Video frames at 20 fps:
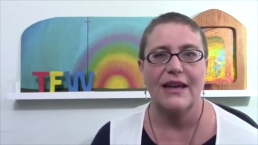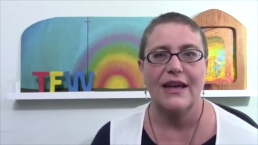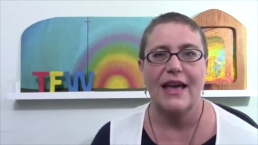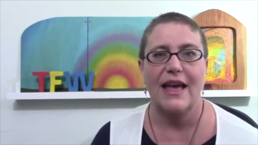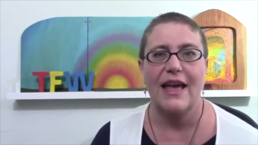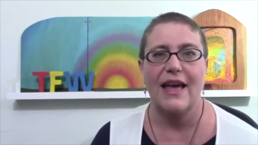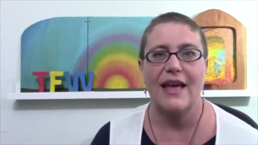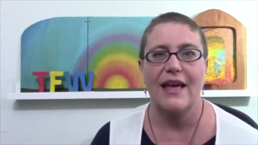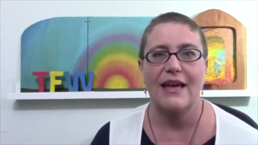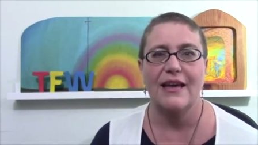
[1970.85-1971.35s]

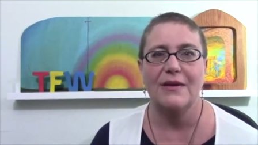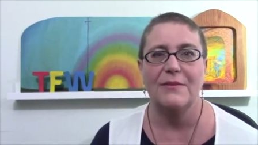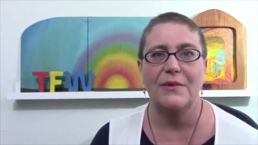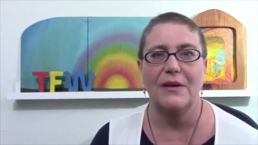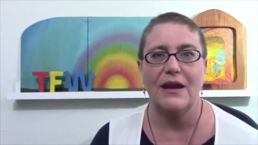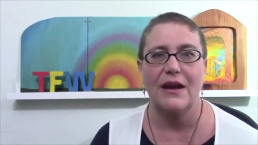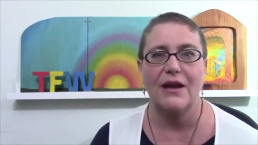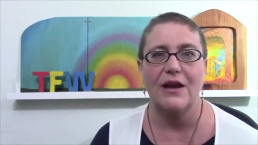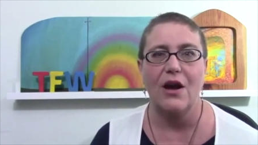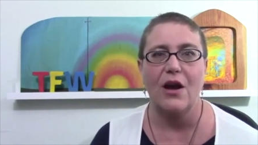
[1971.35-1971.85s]
and, uh, but
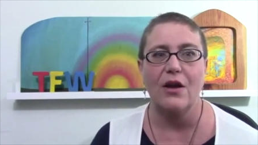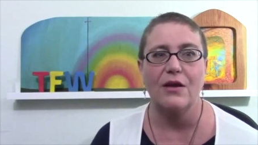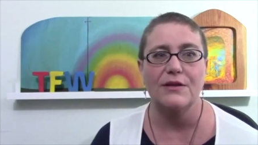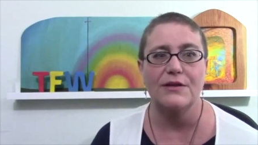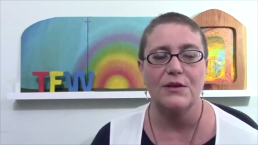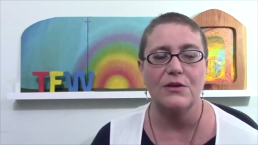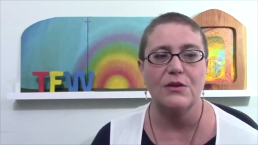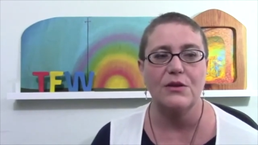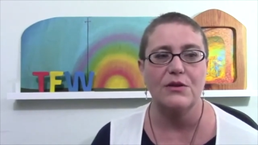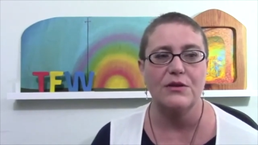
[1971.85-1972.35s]
I also
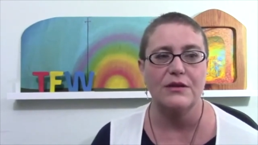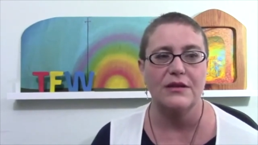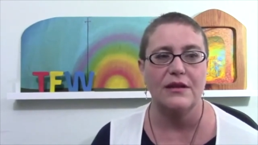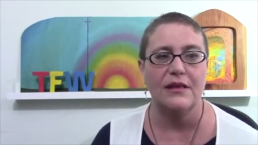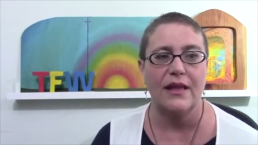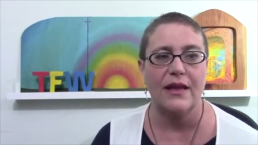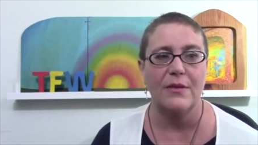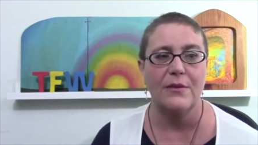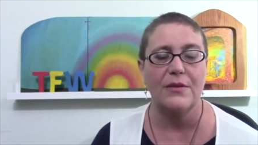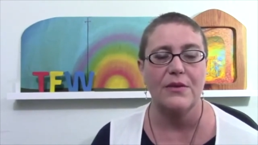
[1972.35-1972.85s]
use
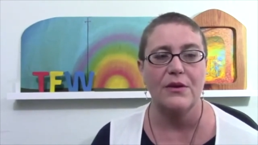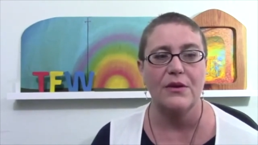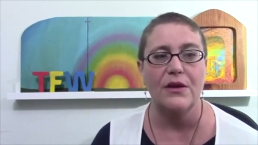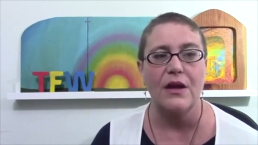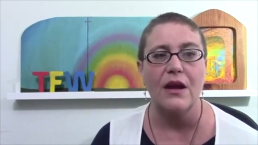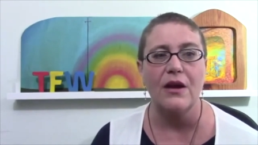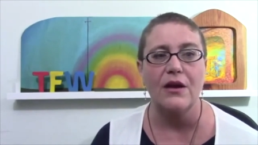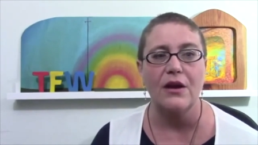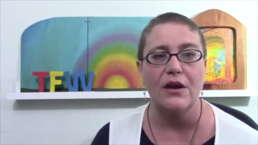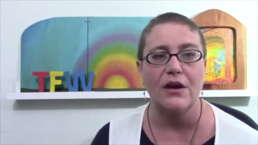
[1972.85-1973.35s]
clay when they're
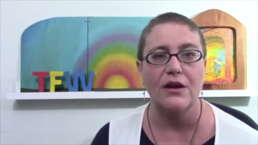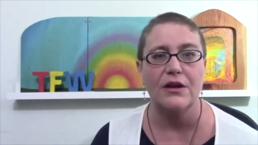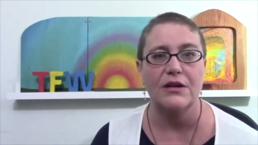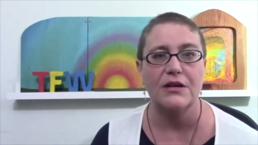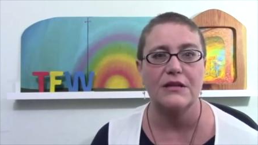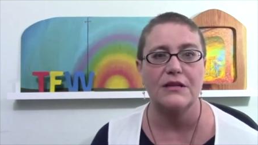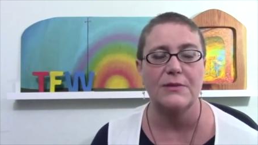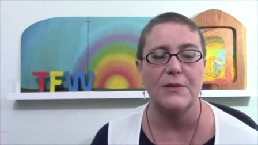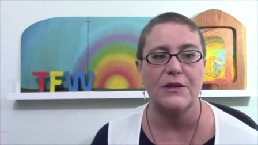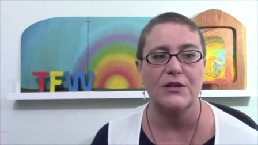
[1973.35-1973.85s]
younger,
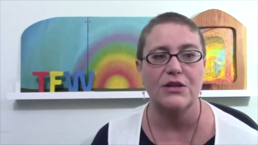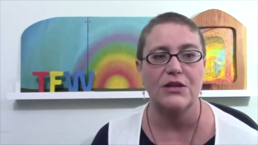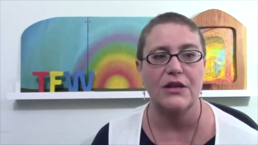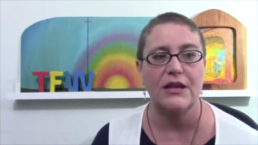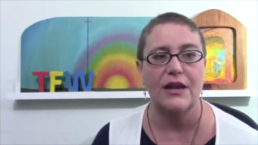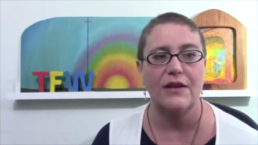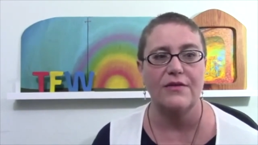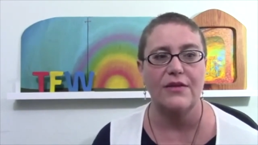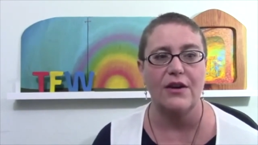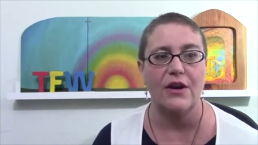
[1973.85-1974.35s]
especially
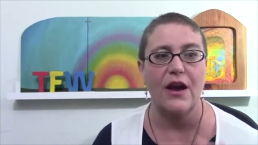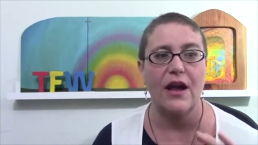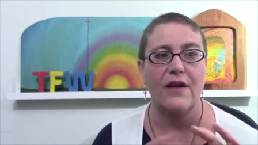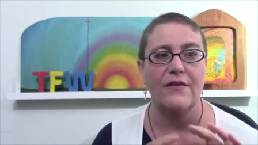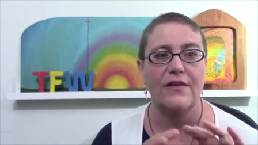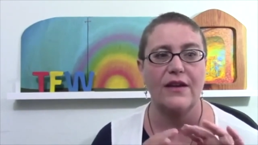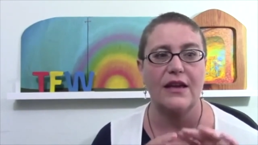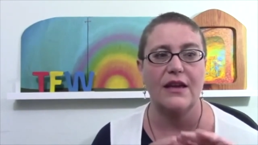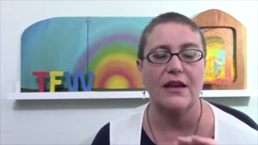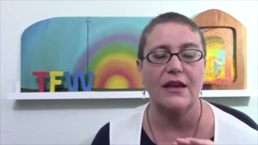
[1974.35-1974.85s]
if they're
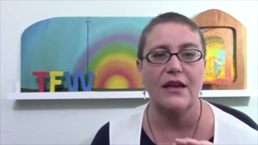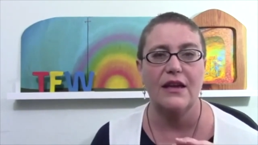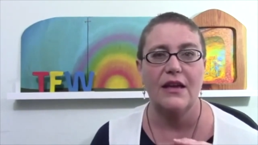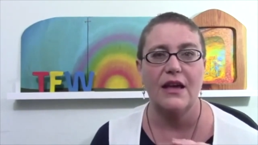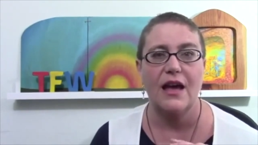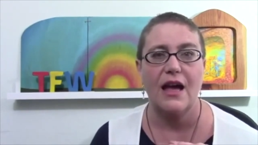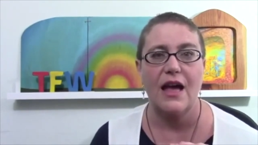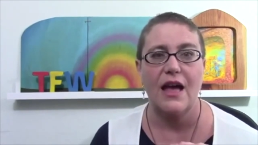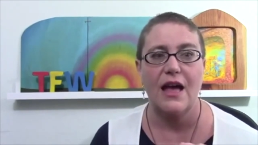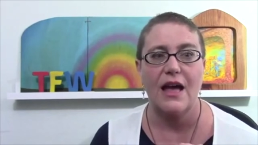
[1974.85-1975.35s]
having
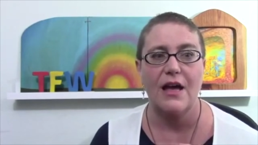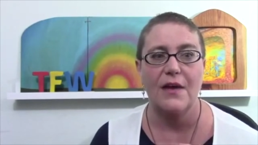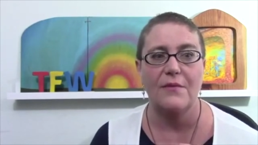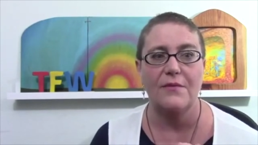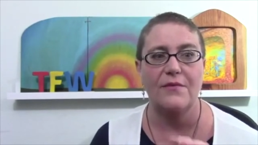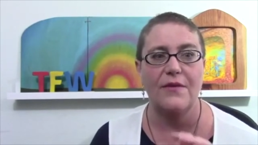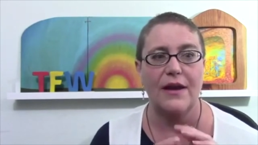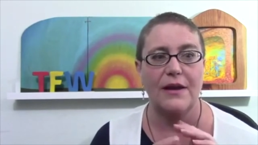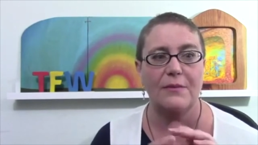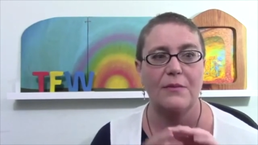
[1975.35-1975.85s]
um,
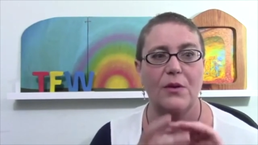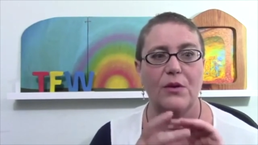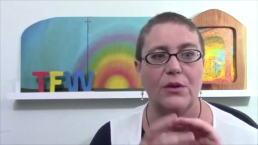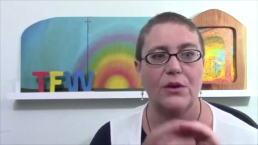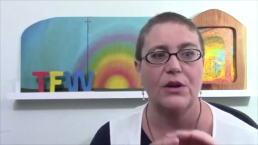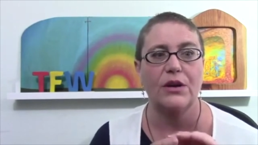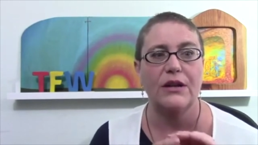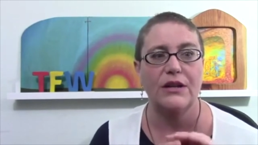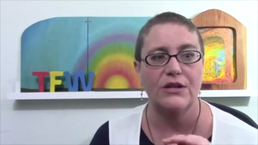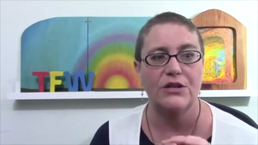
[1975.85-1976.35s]
fine
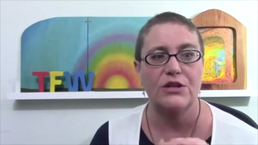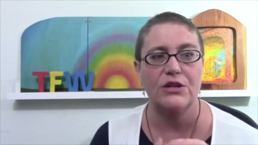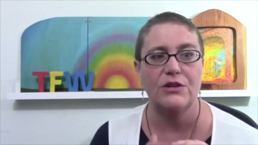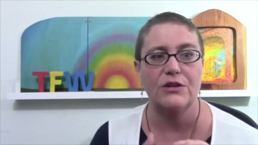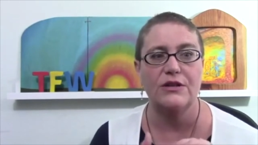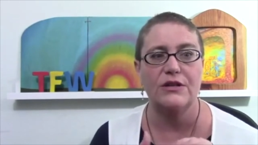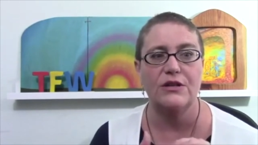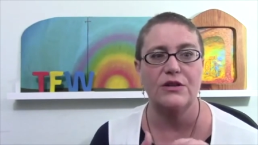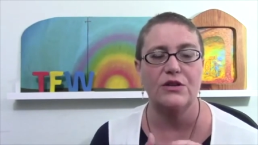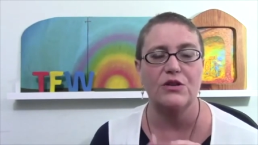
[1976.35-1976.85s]
motor
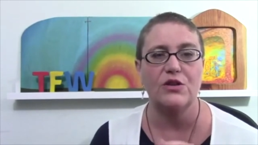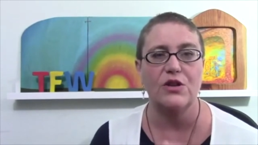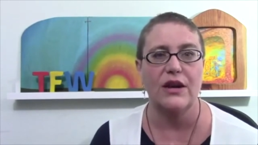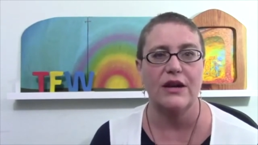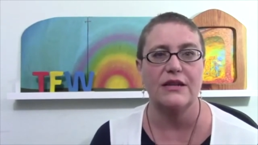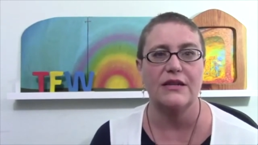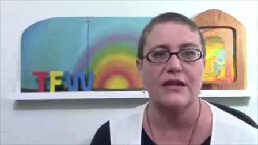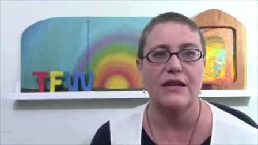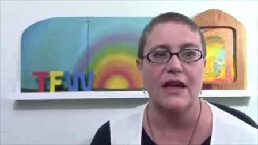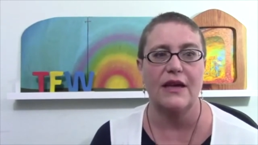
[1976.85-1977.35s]
issues and you're trying
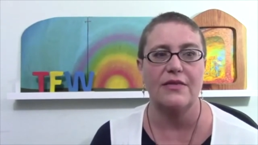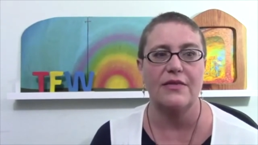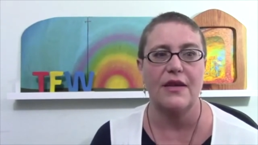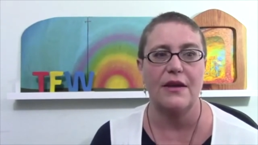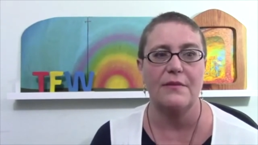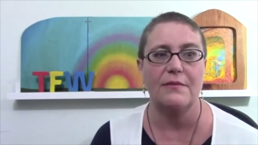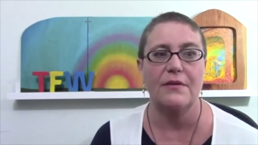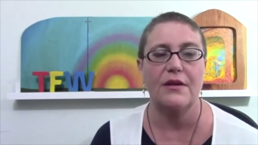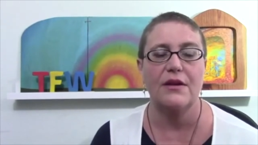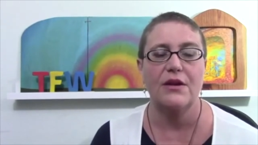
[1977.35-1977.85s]
to get
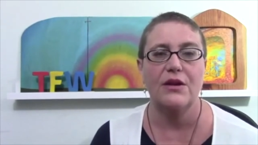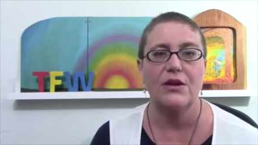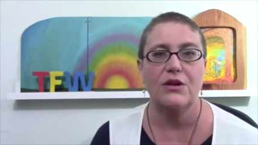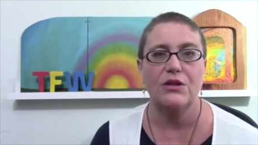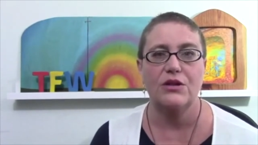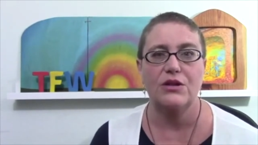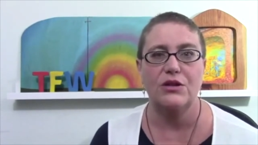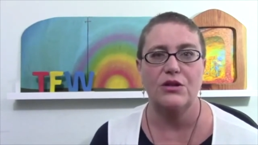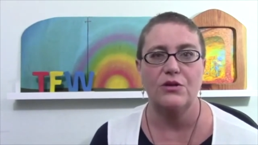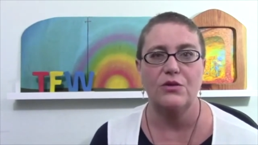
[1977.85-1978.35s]
them
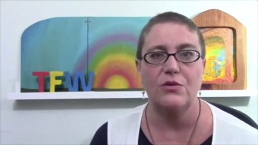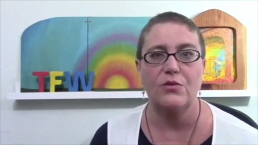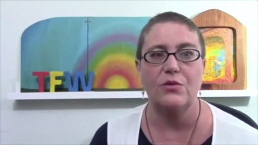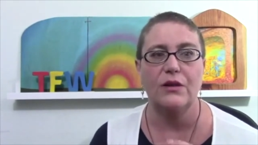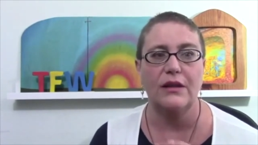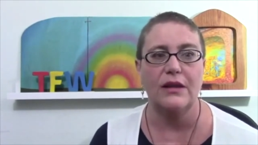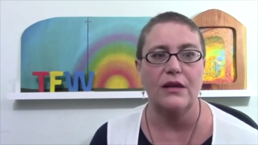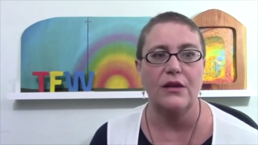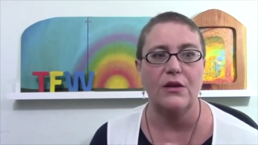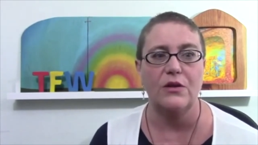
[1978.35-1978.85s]
to
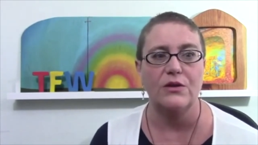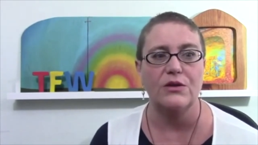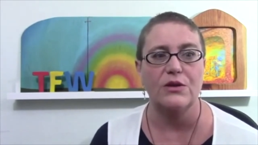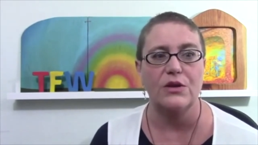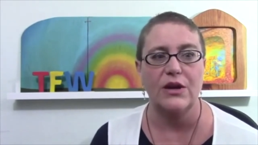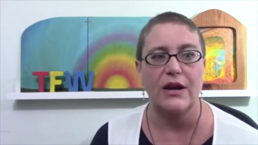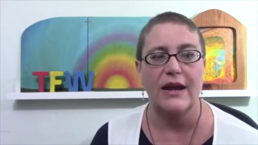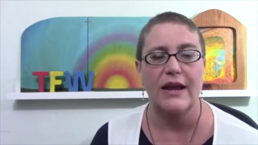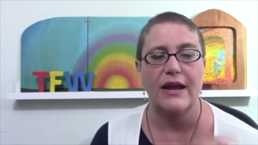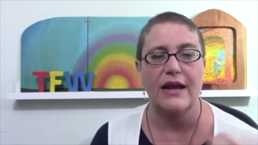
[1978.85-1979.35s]
really use their
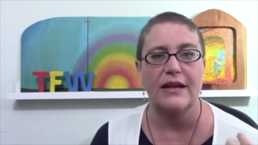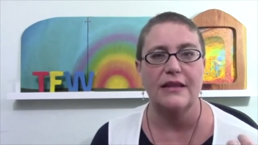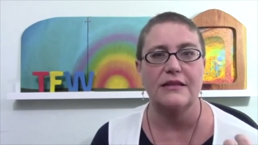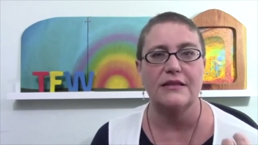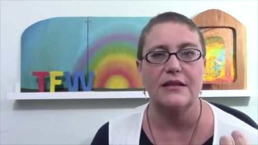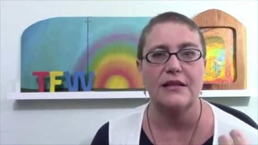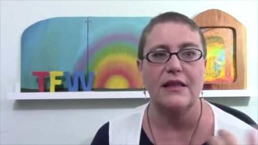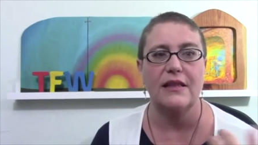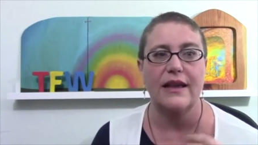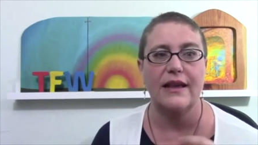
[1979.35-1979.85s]
hands.
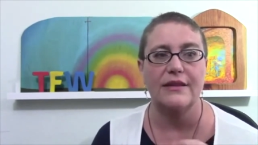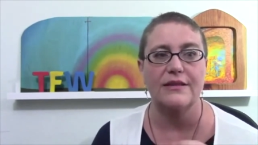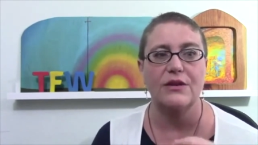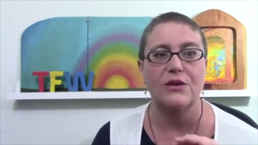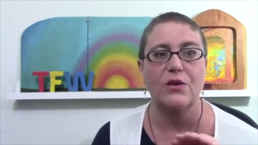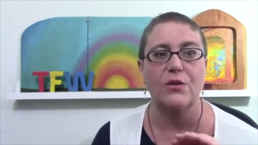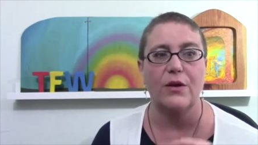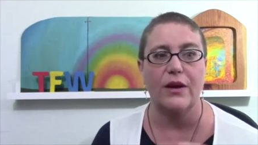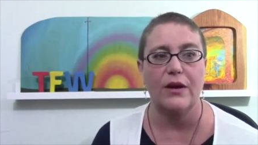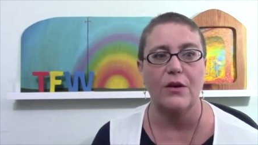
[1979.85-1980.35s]
Clay is a
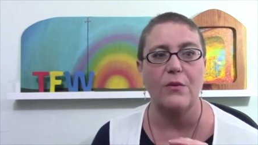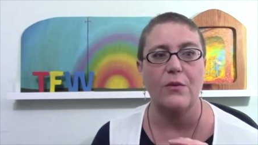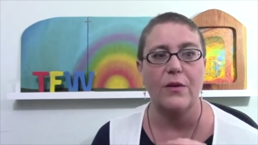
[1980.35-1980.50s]
great